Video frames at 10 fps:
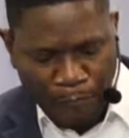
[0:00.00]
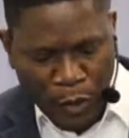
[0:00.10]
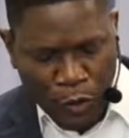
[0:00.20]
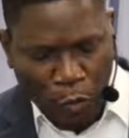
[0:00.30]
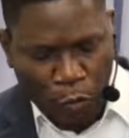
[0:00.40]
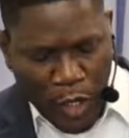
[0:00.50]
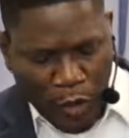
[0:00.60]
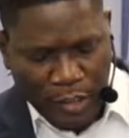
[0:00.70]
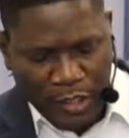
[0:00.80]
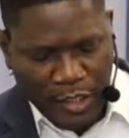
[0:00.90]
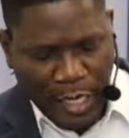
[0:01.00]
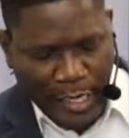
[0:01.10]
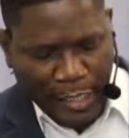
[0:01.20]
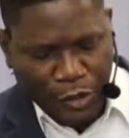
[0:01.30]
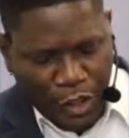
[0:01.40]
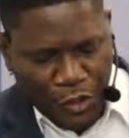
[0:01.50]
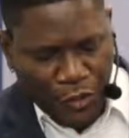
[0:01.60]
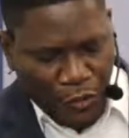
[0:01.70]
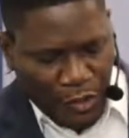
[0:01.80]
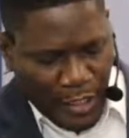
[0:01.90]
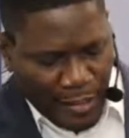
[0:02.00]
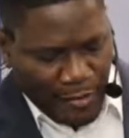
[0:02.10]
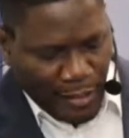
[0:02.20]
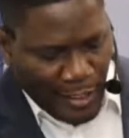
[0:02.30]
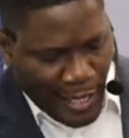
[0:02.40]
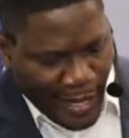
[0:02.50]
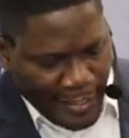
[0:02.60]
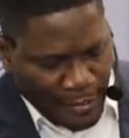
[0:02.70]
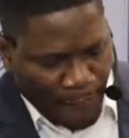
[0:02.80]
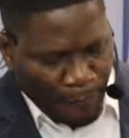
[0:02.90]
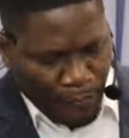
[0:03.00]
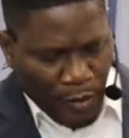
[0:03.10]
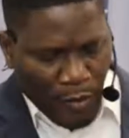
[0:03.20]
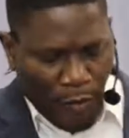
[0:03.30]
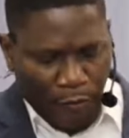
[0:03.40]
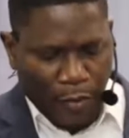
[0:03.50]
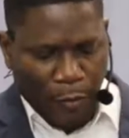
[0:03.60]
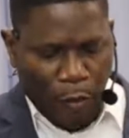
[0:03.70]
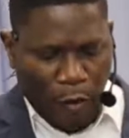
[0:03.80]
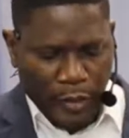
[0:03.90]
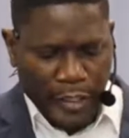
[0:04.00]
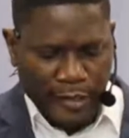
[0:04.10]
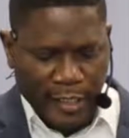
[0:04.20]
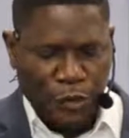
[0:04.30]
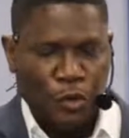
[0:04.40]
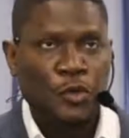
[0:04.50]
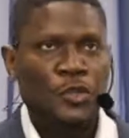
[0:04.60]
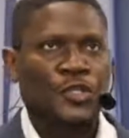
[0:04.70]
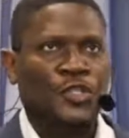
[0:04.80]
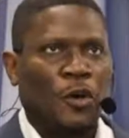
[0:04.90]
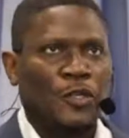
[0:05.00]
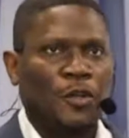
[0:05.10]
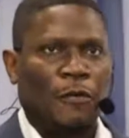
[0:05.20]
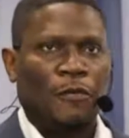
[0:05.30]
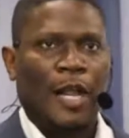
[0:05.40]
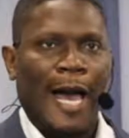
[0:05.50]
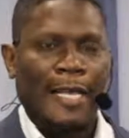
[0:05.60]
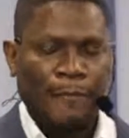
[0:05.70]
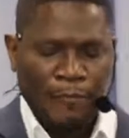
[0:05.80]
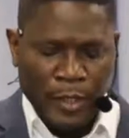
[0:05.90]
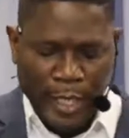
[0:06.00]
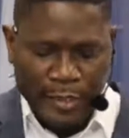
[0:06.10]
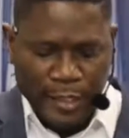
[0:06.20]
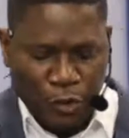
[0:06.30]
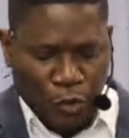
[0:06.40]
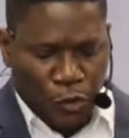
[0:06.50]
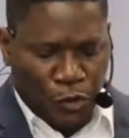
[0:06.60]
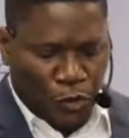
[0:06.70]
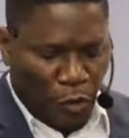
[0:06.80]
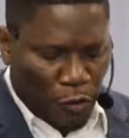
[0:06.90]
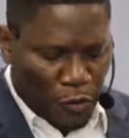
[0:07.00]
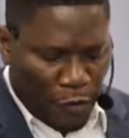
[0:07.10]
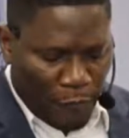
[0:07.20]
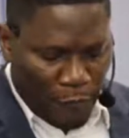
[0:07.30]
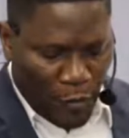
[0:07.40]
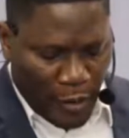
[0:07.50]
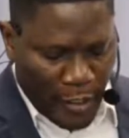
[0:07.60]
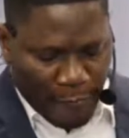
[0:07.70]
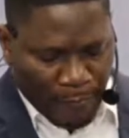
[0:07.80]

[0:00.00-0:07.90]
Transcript: So we understand that Jesus is the light of the world. He's the true source of life. He's the true source of knowledge.